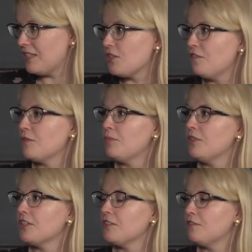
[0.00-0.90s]
And so I think
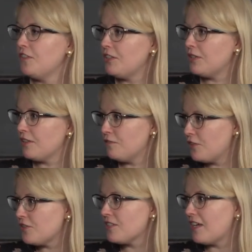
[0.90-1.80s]
political theory at
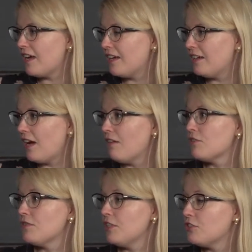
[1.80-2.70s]
first, I, I
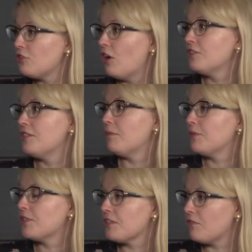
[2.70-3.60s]
was really drawn to that
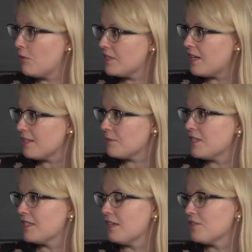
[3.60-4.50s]
because I've always asked
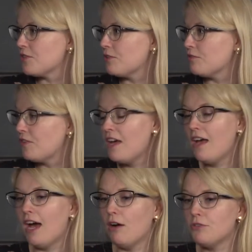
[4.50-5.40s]
myself sort of
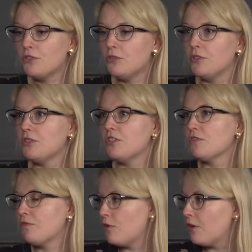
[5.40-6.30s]
how do
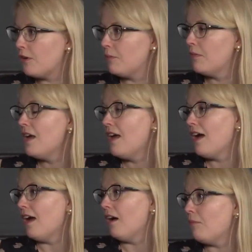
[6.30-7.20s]
communities form?
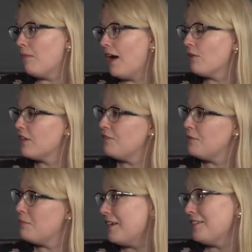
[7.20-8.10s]
Um, how can we
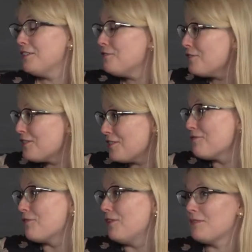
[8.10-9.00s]
make a difference in the
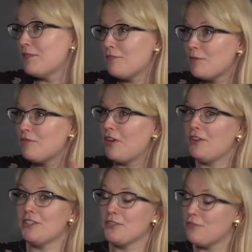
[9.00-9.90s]
world? I mean, from a
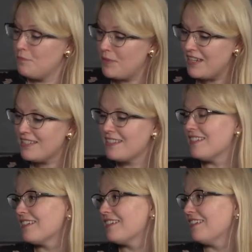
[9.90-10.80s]
very sort of
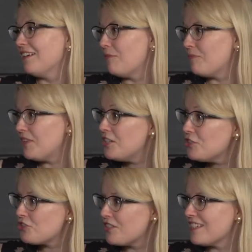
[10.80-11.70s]
basic um,
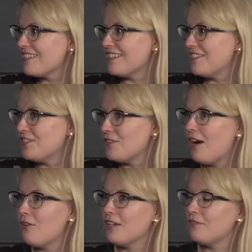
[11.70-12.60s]
interest and, you know,
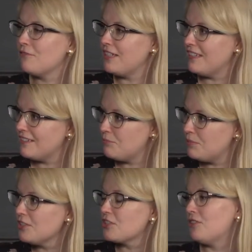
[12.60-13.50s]
how can we
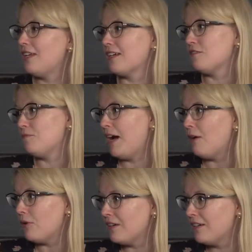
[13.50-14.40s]
build collective
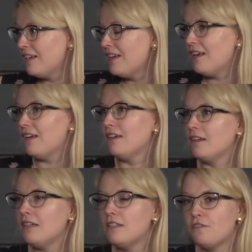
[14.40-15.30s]
power
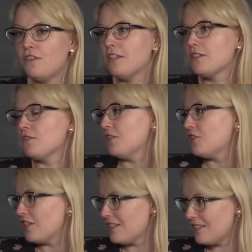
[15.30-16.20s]
uh, in the face of
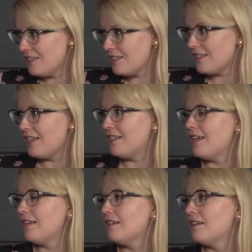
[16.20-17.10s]
injustice? And
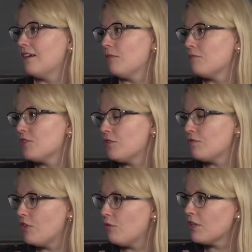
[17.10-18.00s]
then um, sort
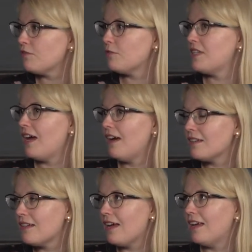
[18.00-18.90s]
of going from
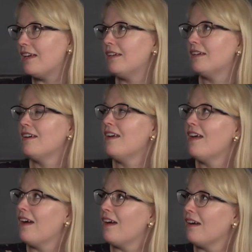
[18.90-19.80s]
that, I
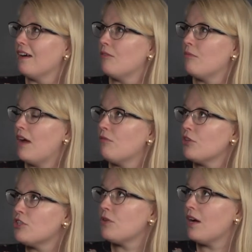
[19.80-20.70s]
um, I
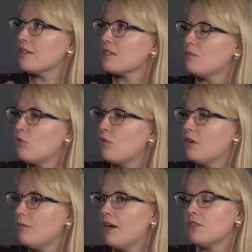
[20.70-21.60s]
wanted to ask more
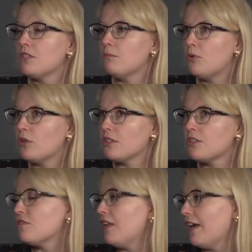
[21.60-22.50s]
about the
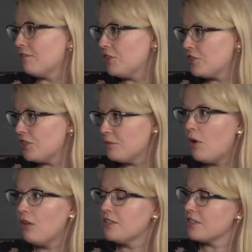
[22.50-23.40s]
importance of language and the
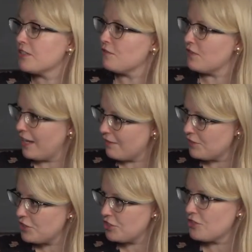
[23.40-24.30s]
politics of
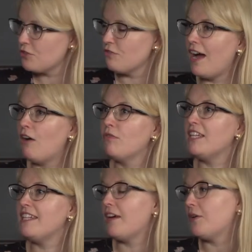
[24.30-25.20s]
language and sort of how we
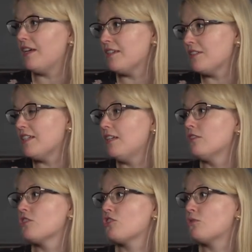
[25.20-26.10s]
narrate and tell
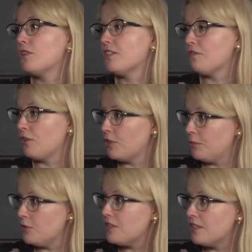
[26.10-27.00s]
the stories of our
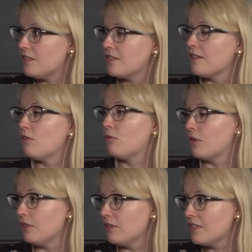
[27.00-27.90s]
communities and our
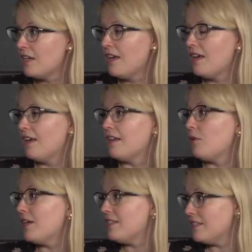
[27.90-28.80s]
world and
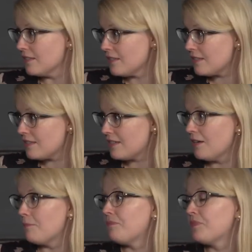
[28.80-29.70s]
our ideals.
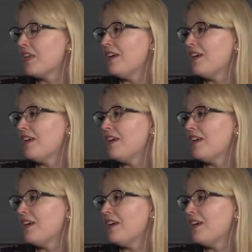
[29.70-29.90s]
Um,